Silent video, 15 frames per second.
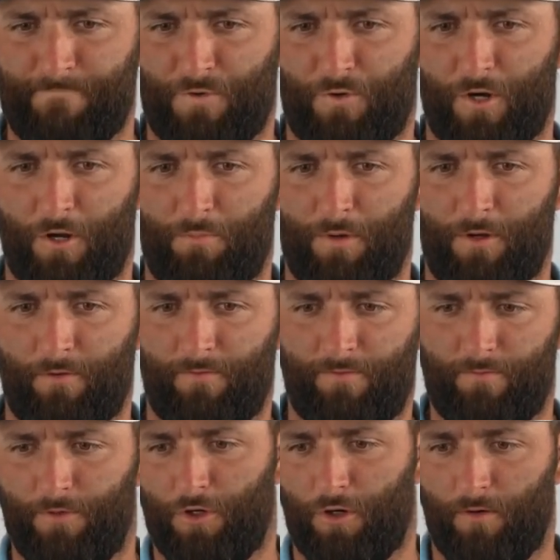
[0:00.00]
Quite a bit of
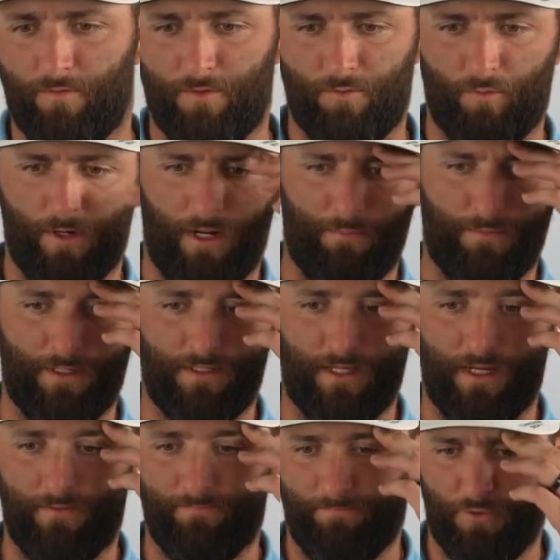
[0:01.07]
nerves when I missed
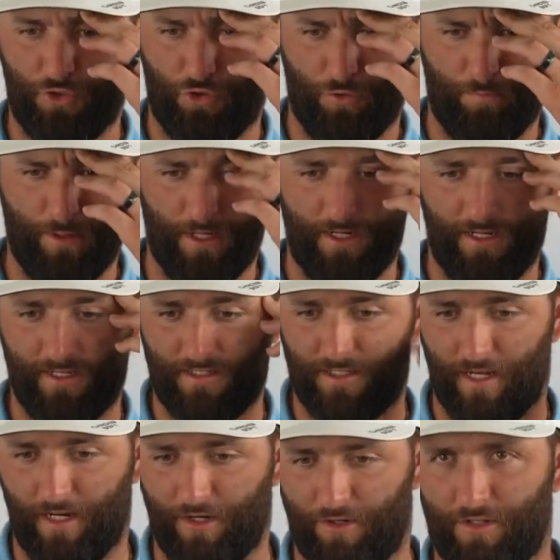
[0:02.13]
that short putt against
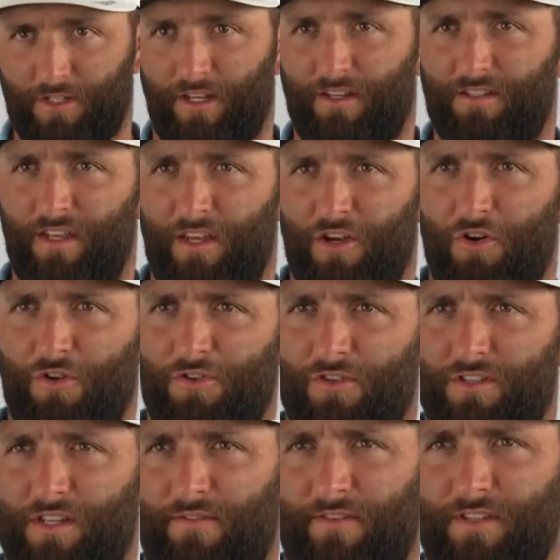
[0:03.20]
Tiger on 16 going to the
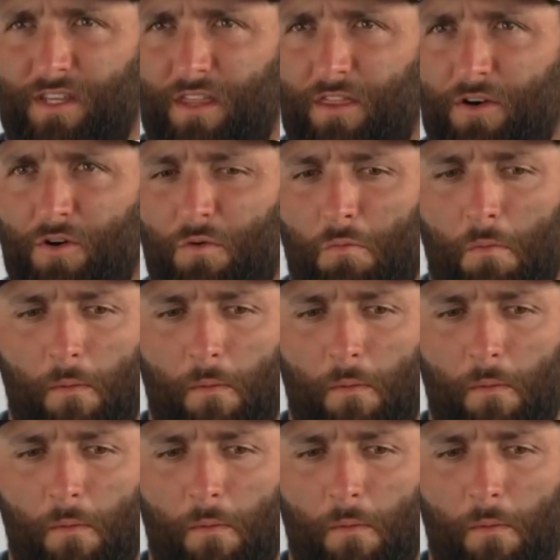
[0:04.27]
17th hole.